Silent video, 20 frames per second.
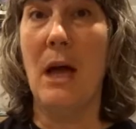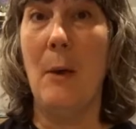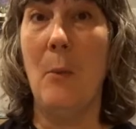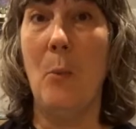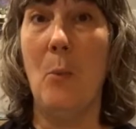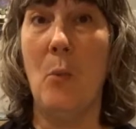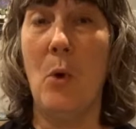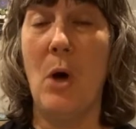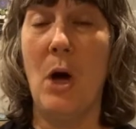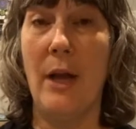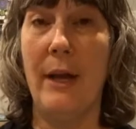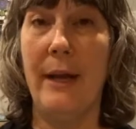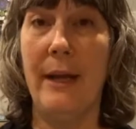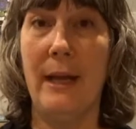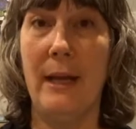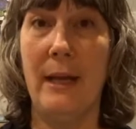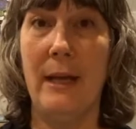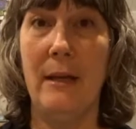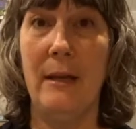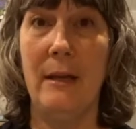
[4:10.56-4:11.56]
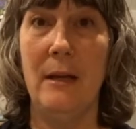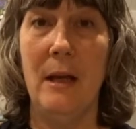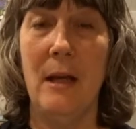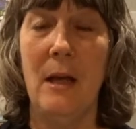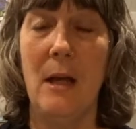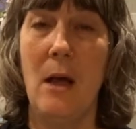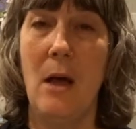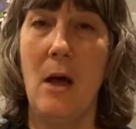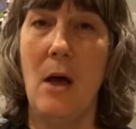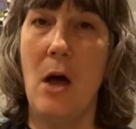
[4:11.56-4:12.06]
wanted
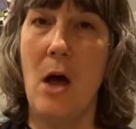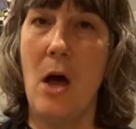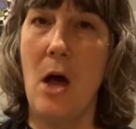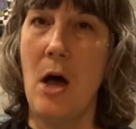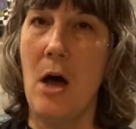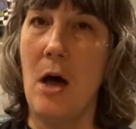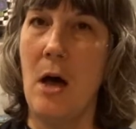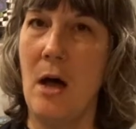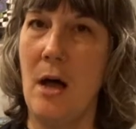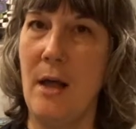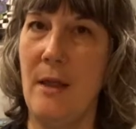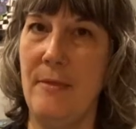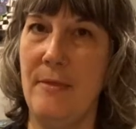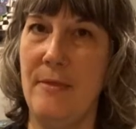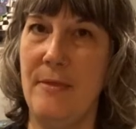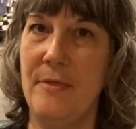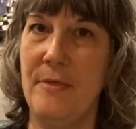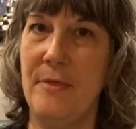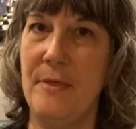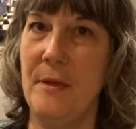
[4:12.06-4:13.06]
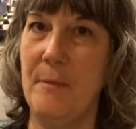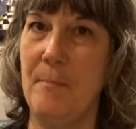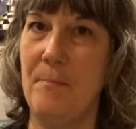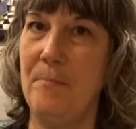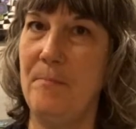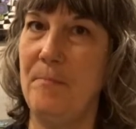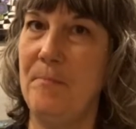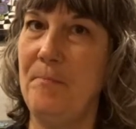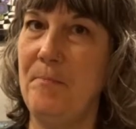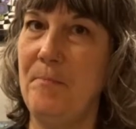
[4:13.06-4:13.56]
on the
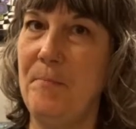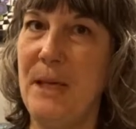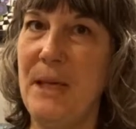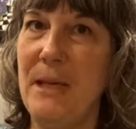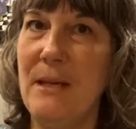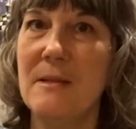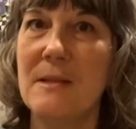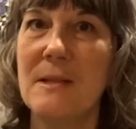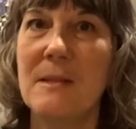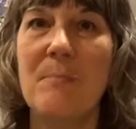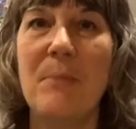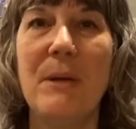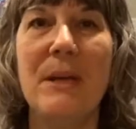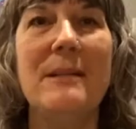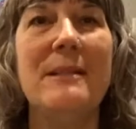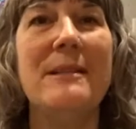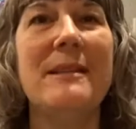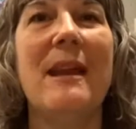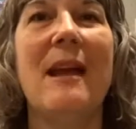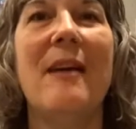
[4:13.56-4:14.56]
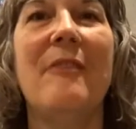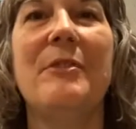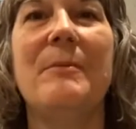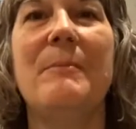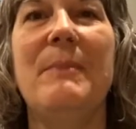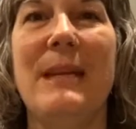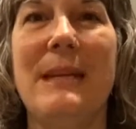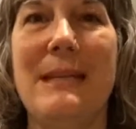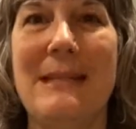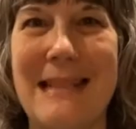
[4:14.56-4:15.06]
piece, but it didn't have to
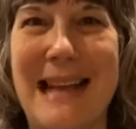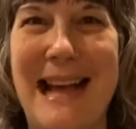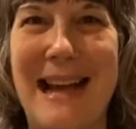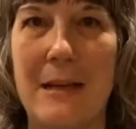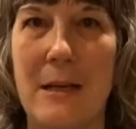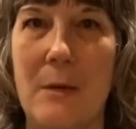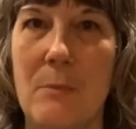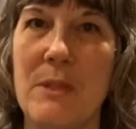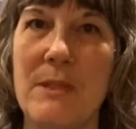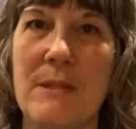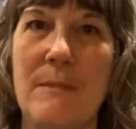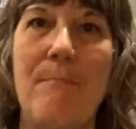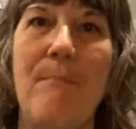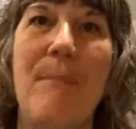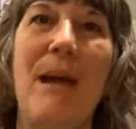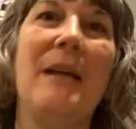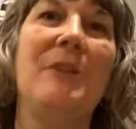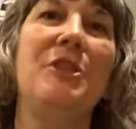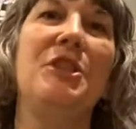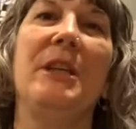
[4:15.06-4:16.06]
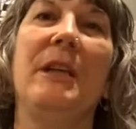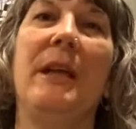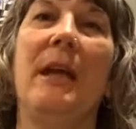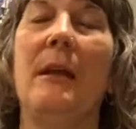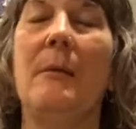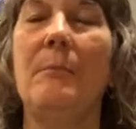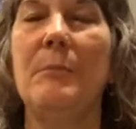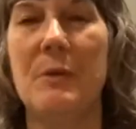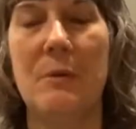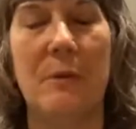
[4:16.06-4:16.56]
be exact. I wasn't matching it
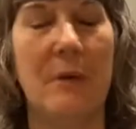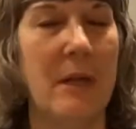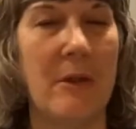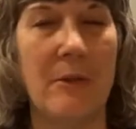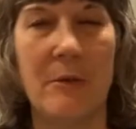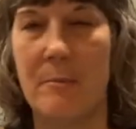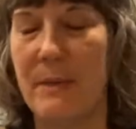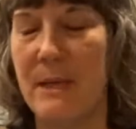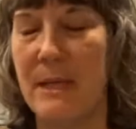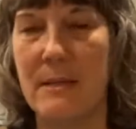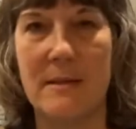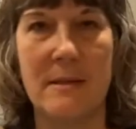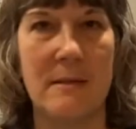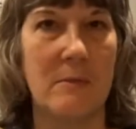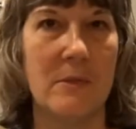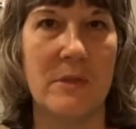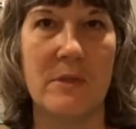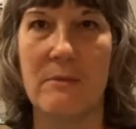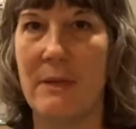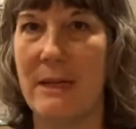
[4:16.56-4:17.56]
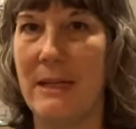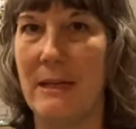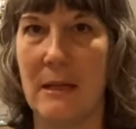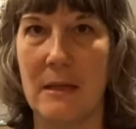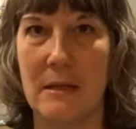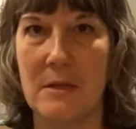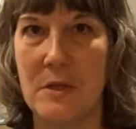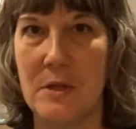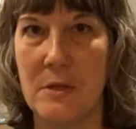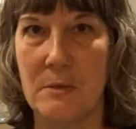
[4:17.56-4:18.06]
up to another piece that was right
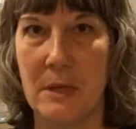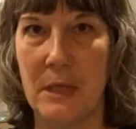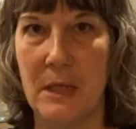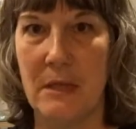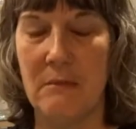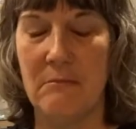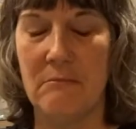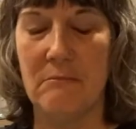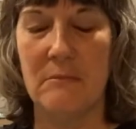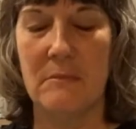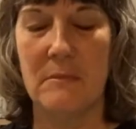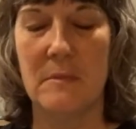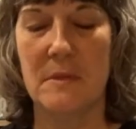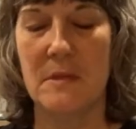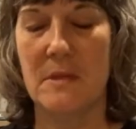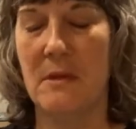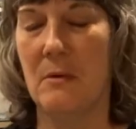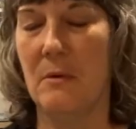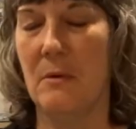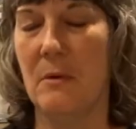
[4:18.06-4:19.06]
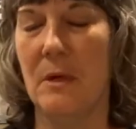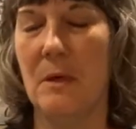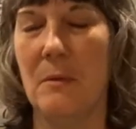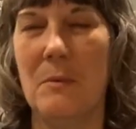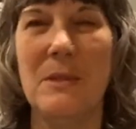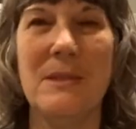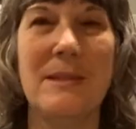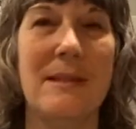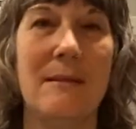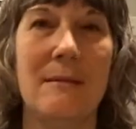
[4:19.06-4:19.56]
next to it. So it
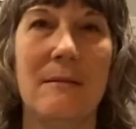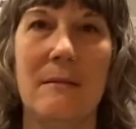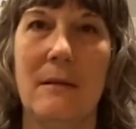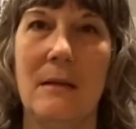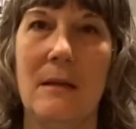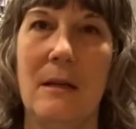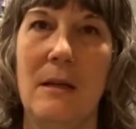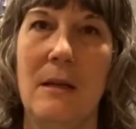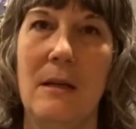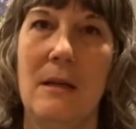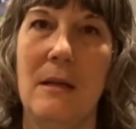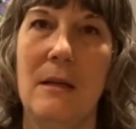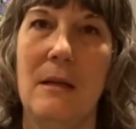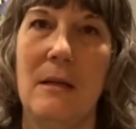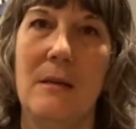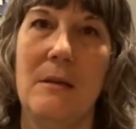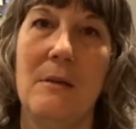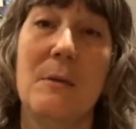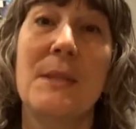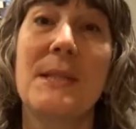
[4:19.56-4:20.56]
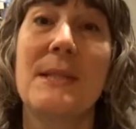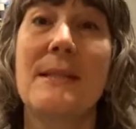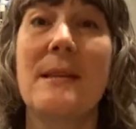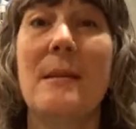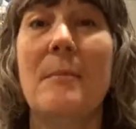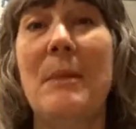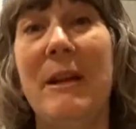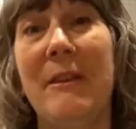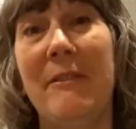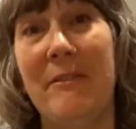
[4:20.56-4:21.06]
wasn't
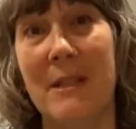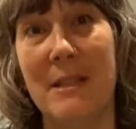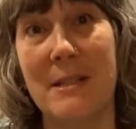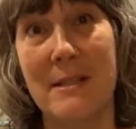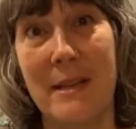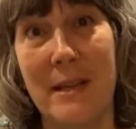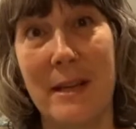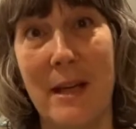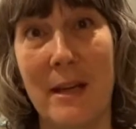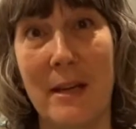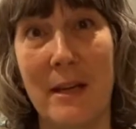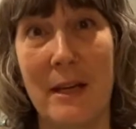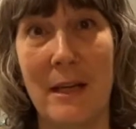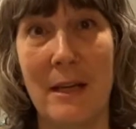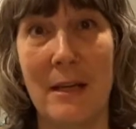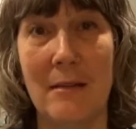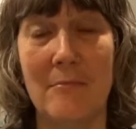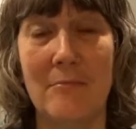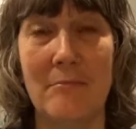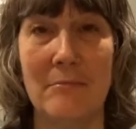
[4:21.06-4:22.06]
semi-fussy cutting,